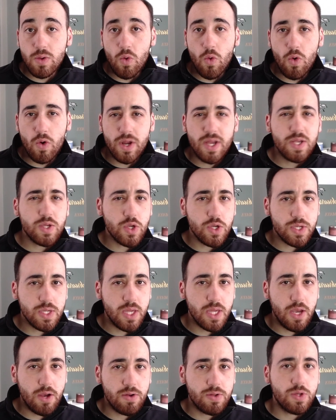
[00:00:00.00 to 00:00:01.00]
or he's just
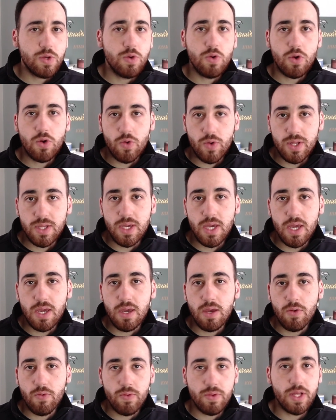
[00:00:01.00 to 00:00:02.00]
there to
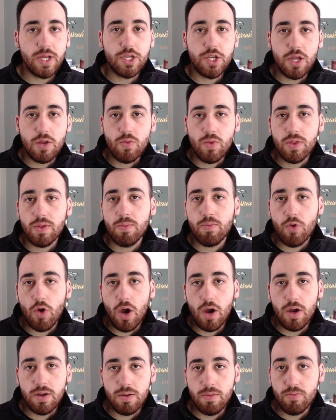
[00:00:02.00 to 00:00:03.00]
critique religion with a
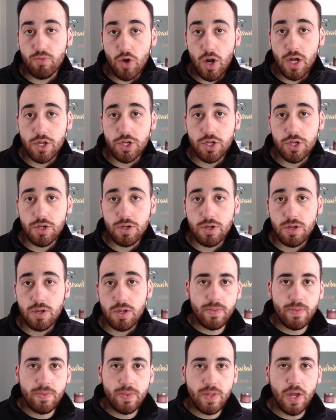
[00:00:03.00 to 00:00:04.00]
broad brush.
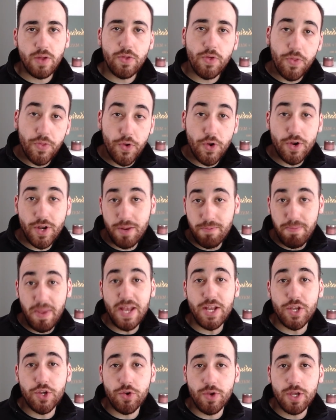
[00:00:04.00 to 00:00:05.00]
Now, the third and
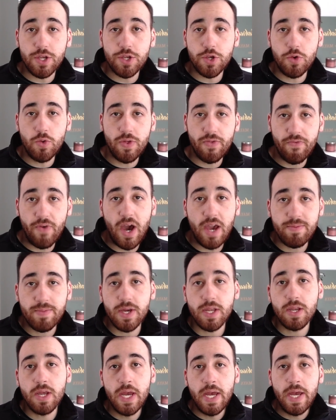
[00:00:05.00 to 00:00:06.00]
major issue with
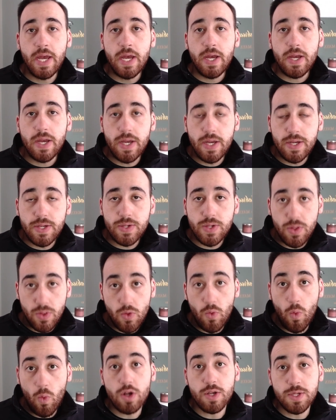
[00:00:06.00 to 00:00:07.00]
Feynman is
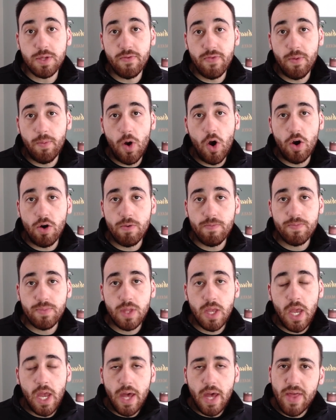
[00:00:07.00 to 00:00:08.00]
the worst of them all.
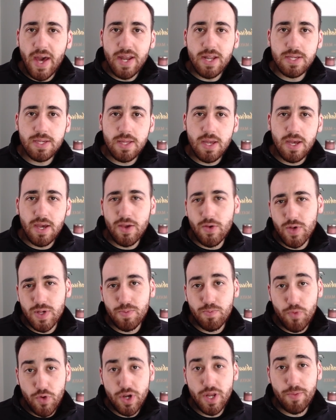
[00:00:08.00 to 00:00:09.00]
And that is that he was
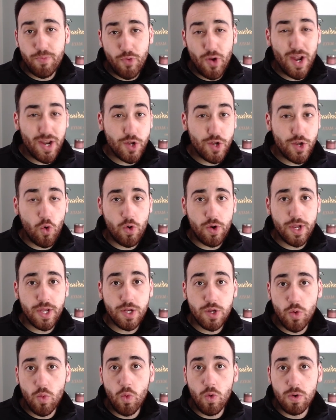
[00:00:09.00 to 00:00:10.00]
pretty predatory
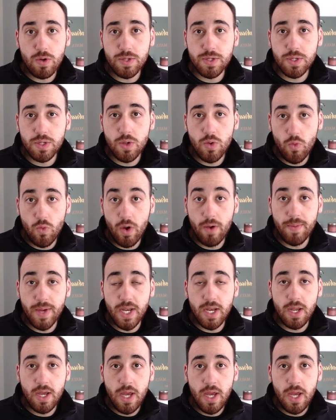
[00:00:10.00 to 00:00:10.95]
towards women.